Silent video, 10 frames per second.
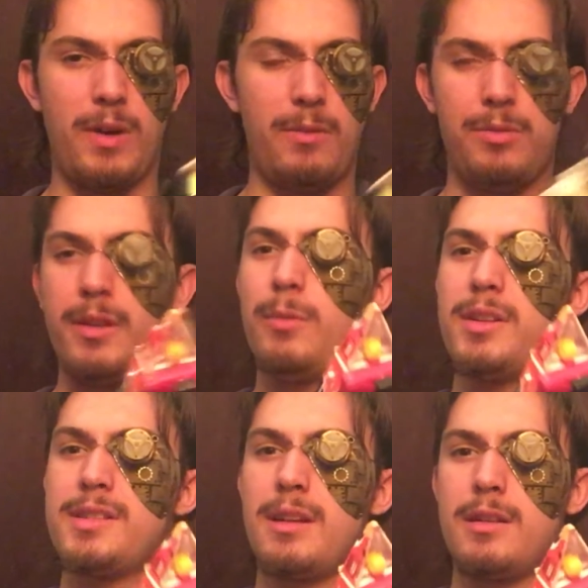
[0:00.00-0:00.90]
well, really,
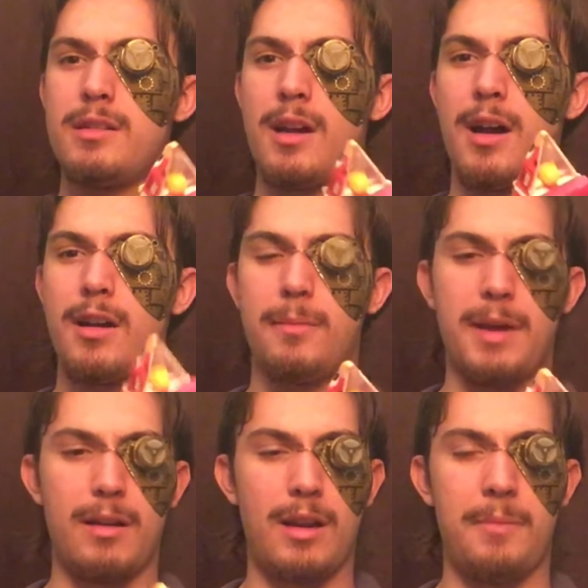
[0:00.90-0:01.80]
what's there to talk
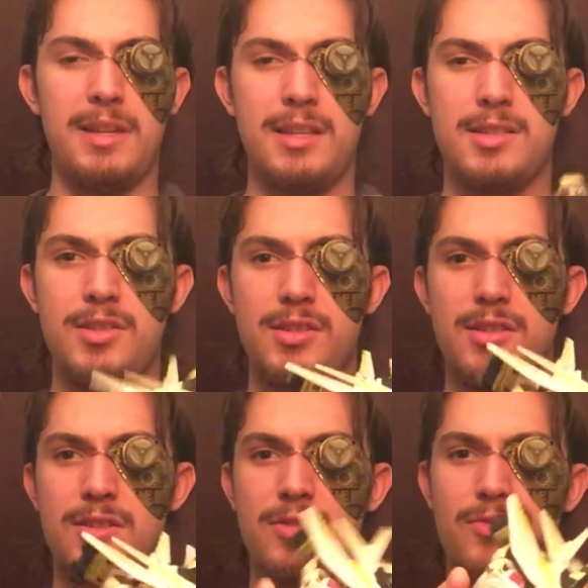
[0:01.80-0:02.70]
about? I mean, it's just
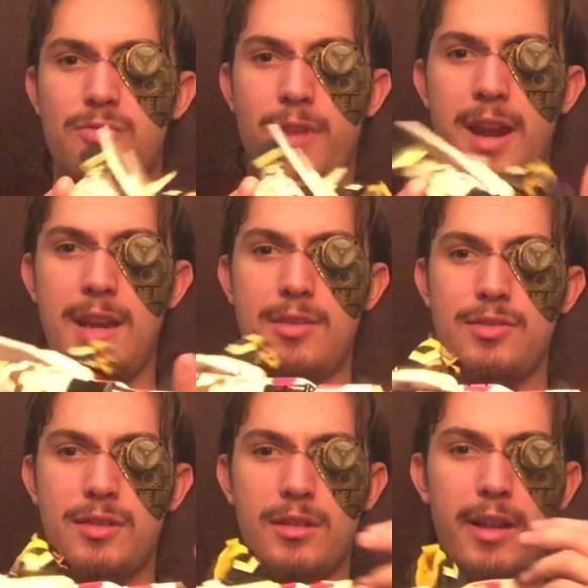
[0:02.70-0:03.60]
a
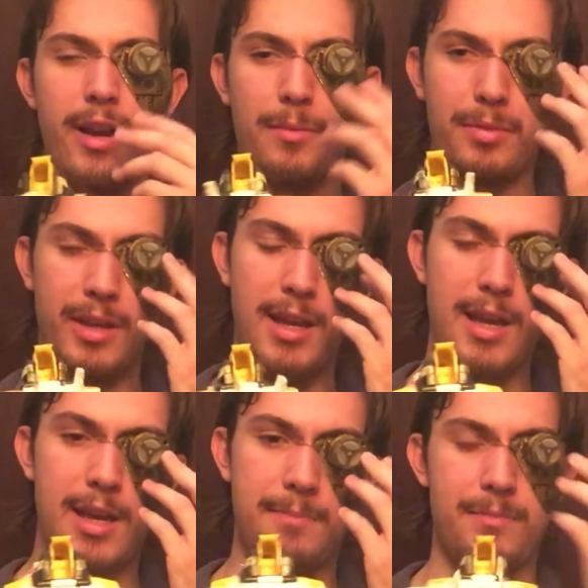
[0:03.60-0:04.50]
strange little airplane
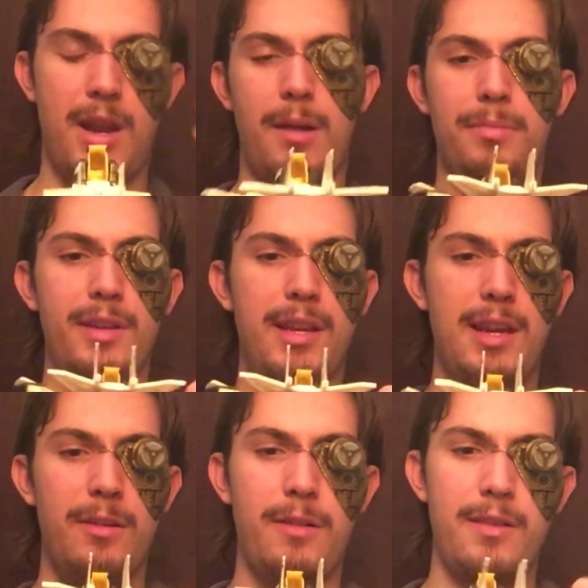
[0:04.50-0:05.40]

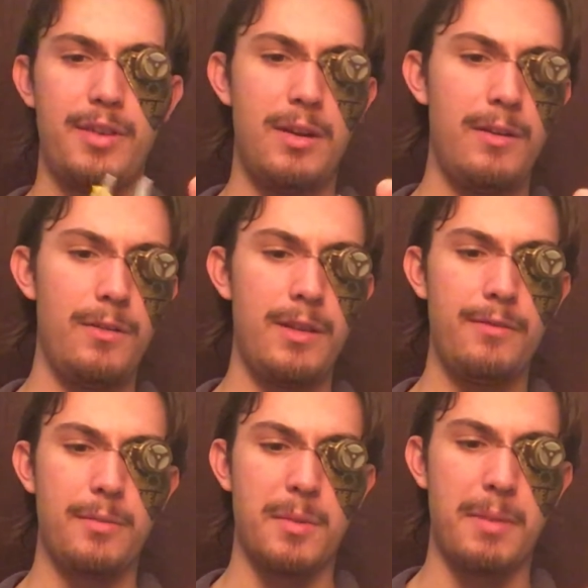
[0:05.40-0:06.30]
aircraft carrier thing
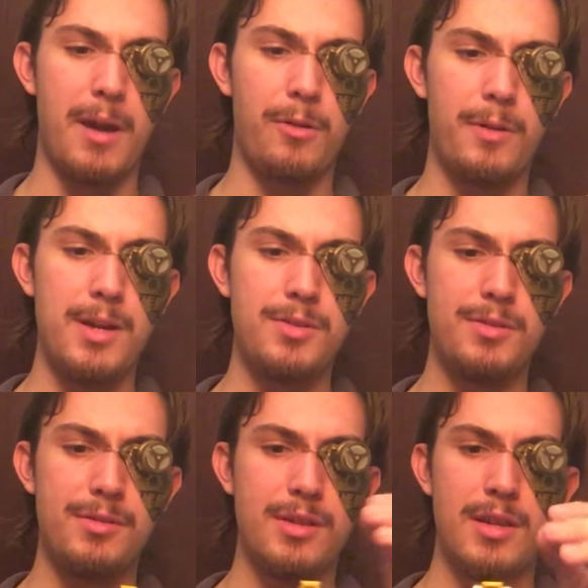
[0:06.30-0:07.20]
from the Power
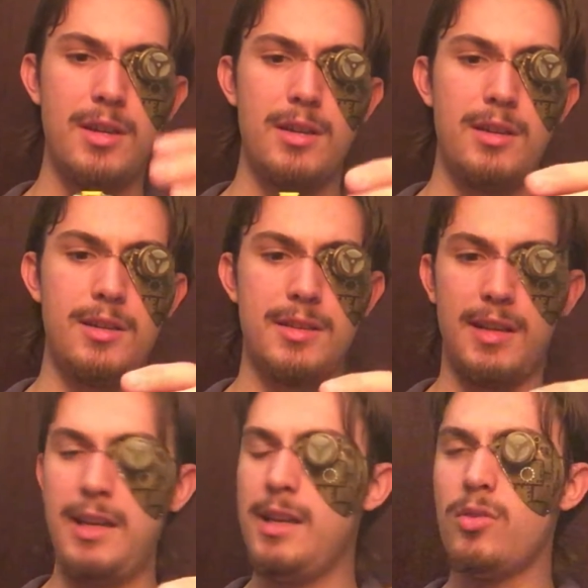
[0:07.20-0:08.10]
Rangers. It's
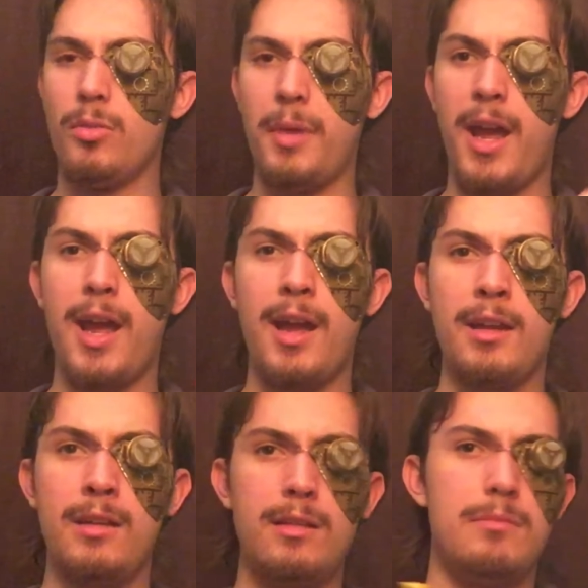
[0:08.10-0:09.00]
an Eagle
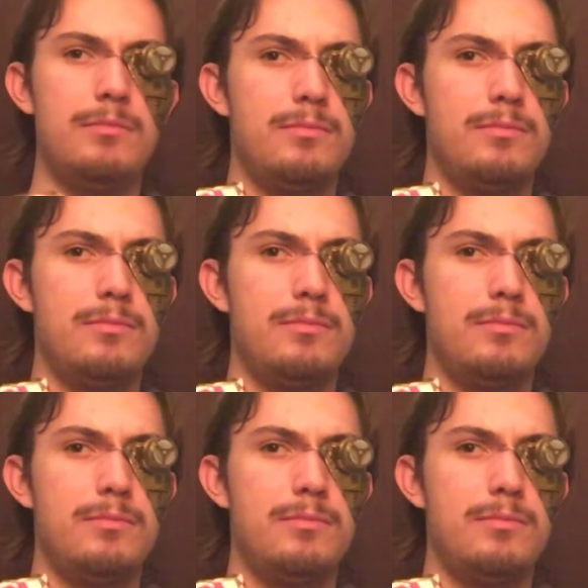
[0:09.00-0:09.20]
Man.